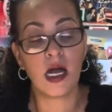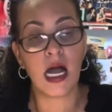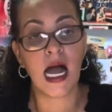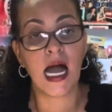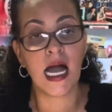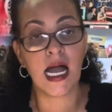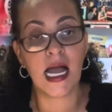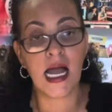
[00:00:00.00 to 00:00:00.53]

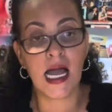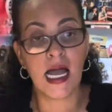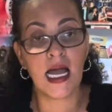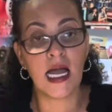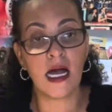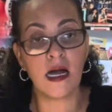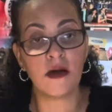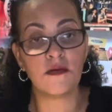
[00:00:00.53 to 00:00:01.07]
I
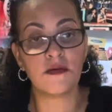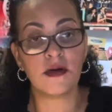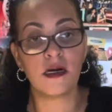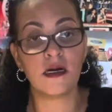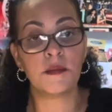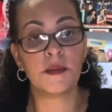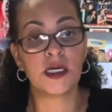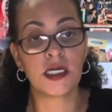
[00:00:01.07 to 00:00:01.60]
have
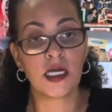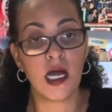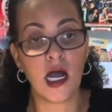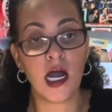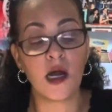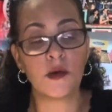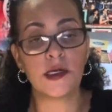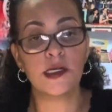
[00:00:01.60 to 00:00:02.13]
a
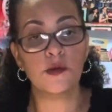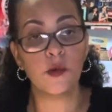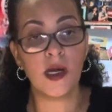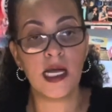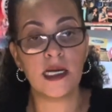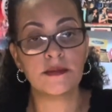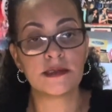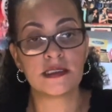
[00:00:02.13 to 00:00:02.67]
Mercari
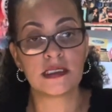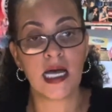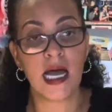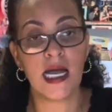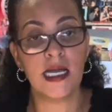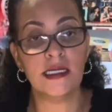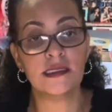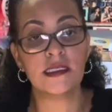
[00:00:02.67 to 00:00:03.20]

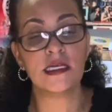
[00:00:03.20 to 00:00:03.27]
website.